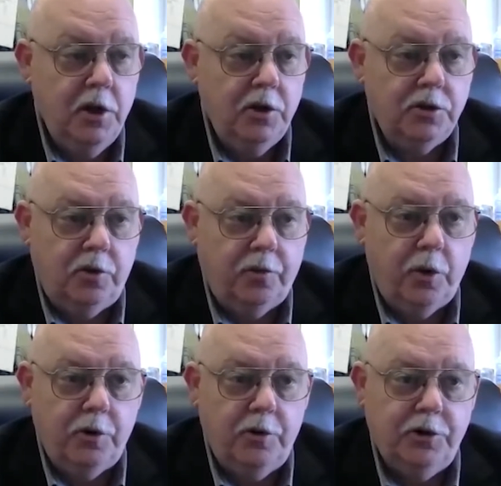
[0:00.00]
So if
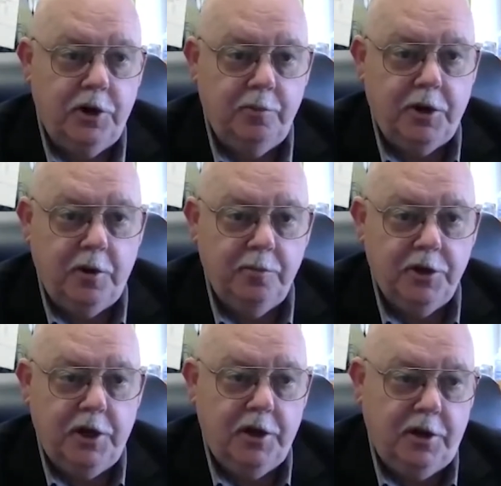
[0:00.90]
one regime comes
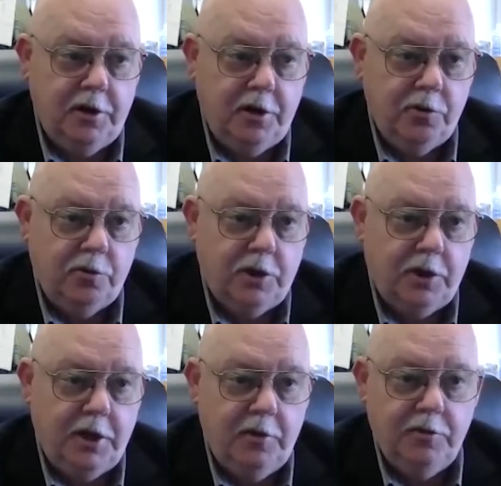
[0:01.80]
in and another one
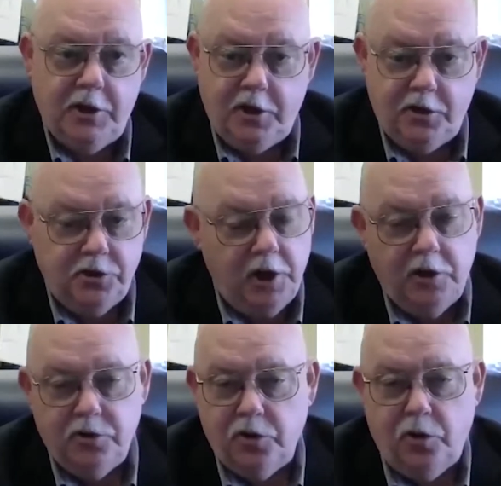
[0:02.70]
leaves, they could
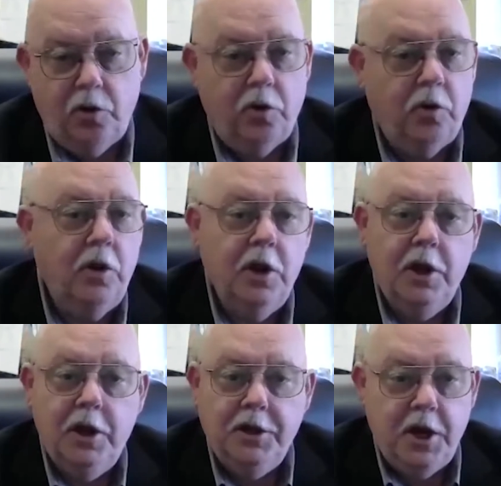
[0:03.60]
change the whole
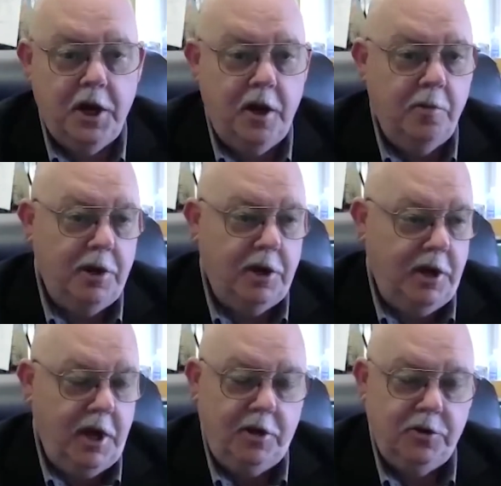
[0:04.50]
dynamic and
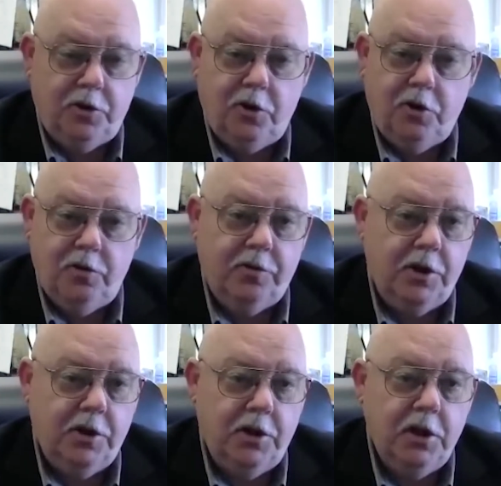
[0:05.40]
cancel all the
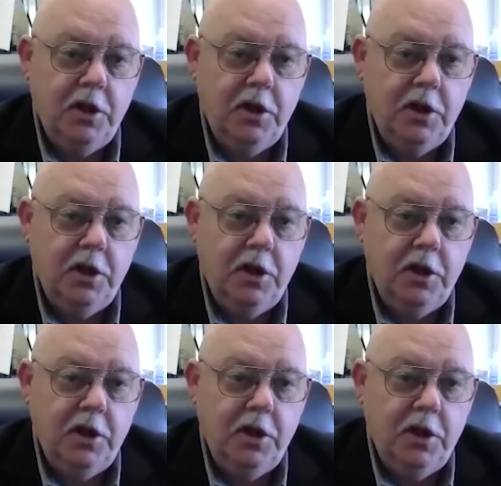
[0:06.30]
funding